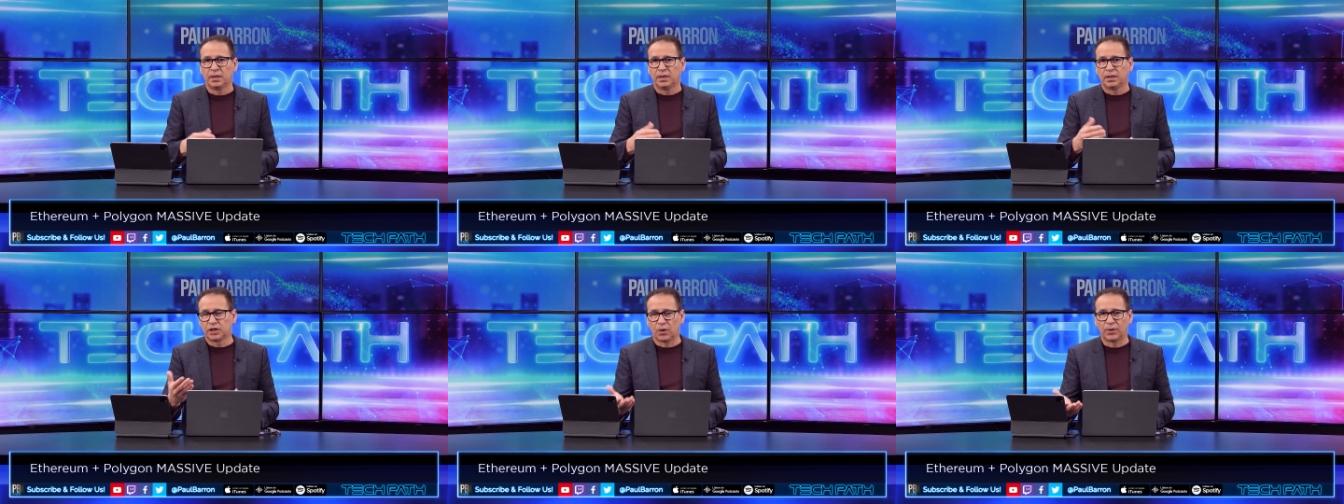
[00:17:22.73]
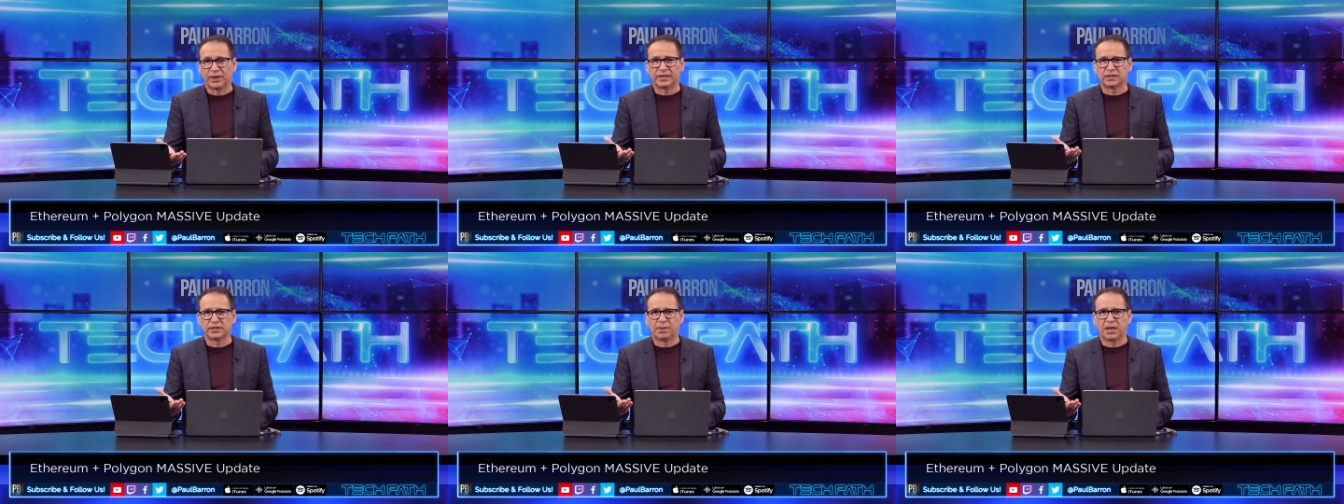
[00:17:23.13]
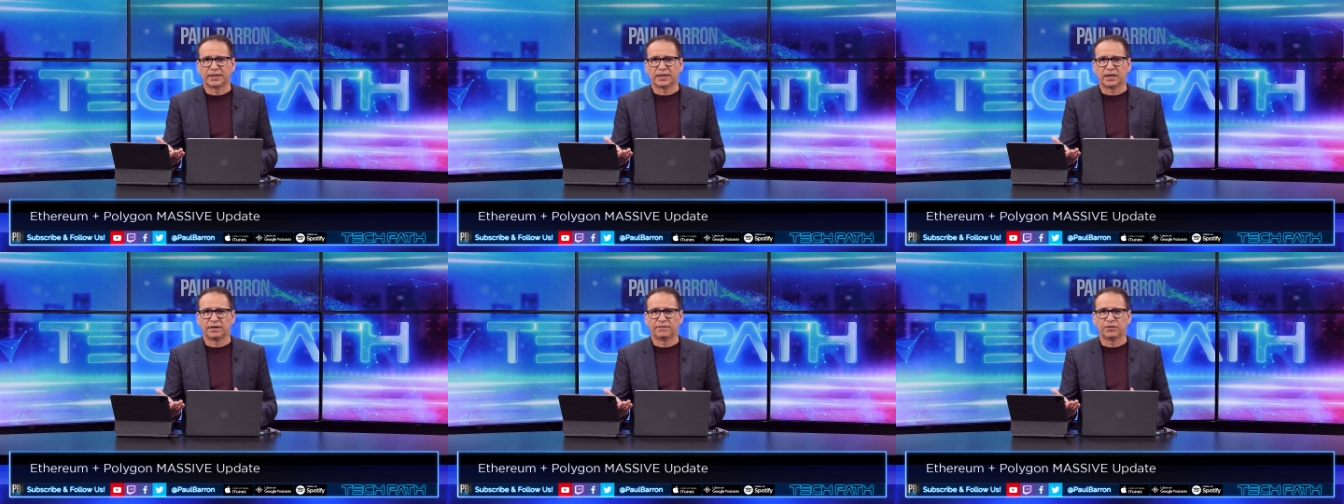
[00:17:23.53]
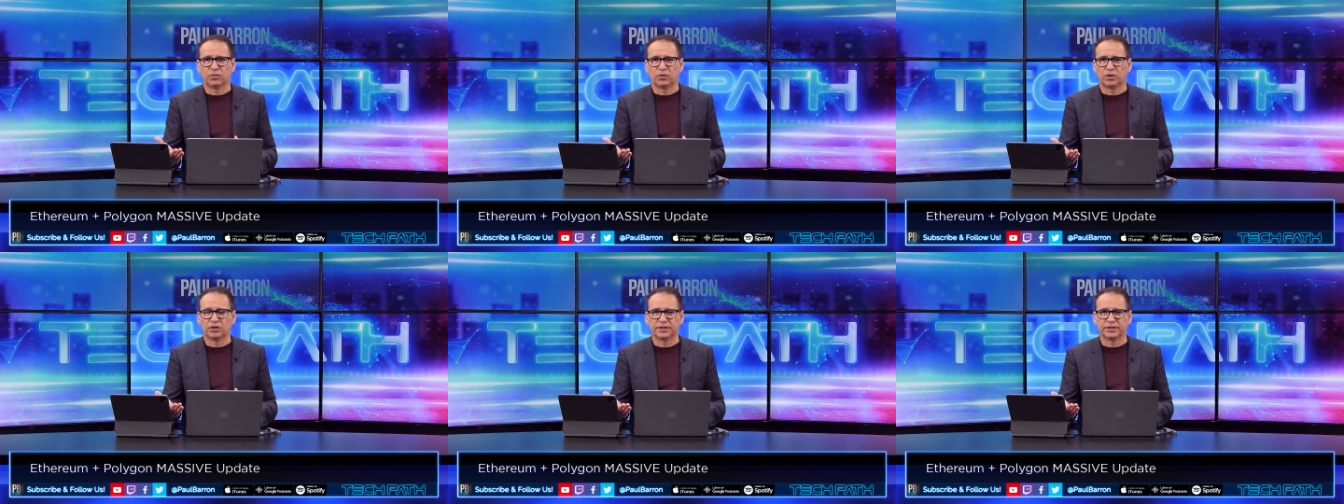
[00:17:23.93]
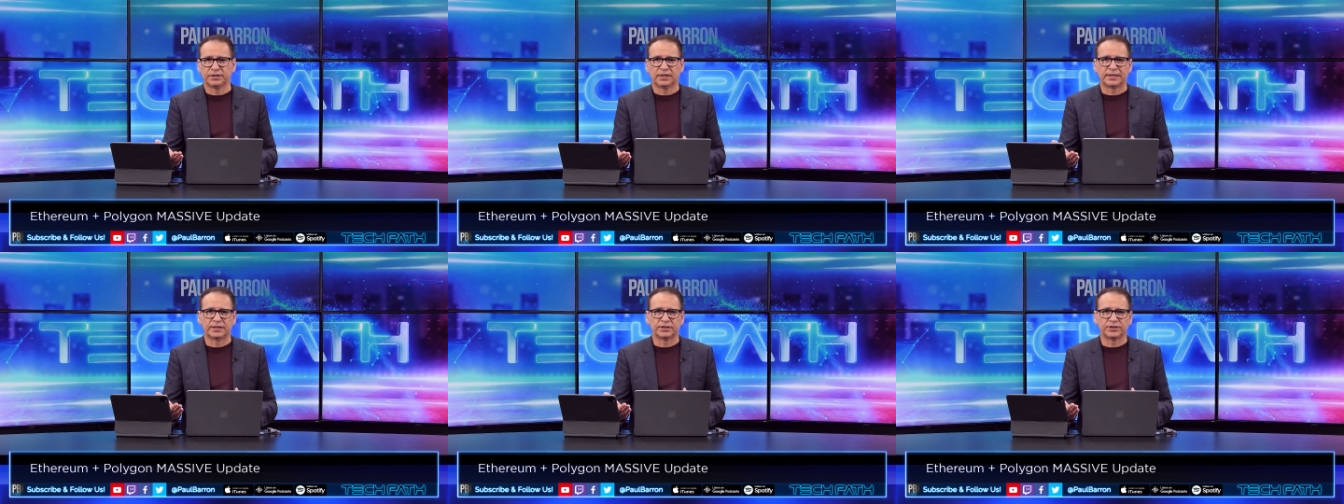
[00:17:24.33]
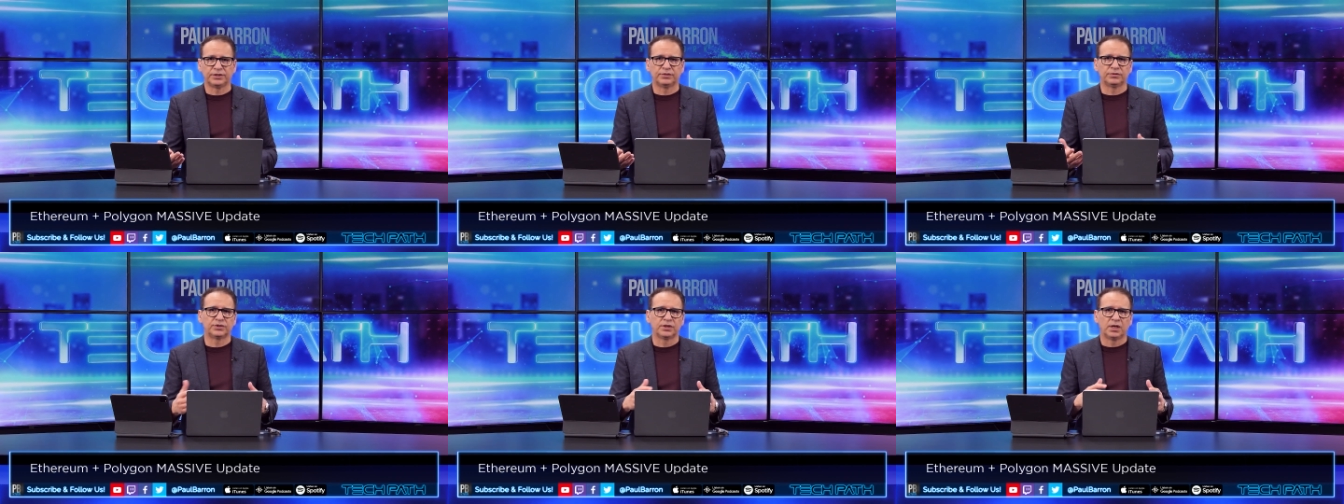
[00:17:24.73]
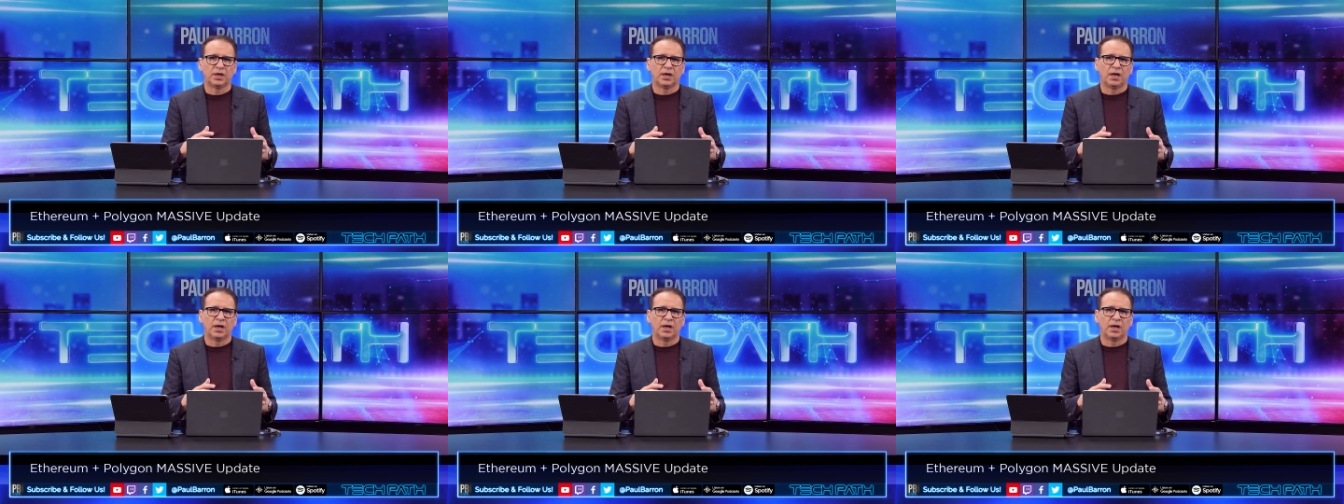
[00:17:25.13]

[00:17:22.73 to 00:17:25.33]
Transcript: going into Polygon if you want to look at the layer twos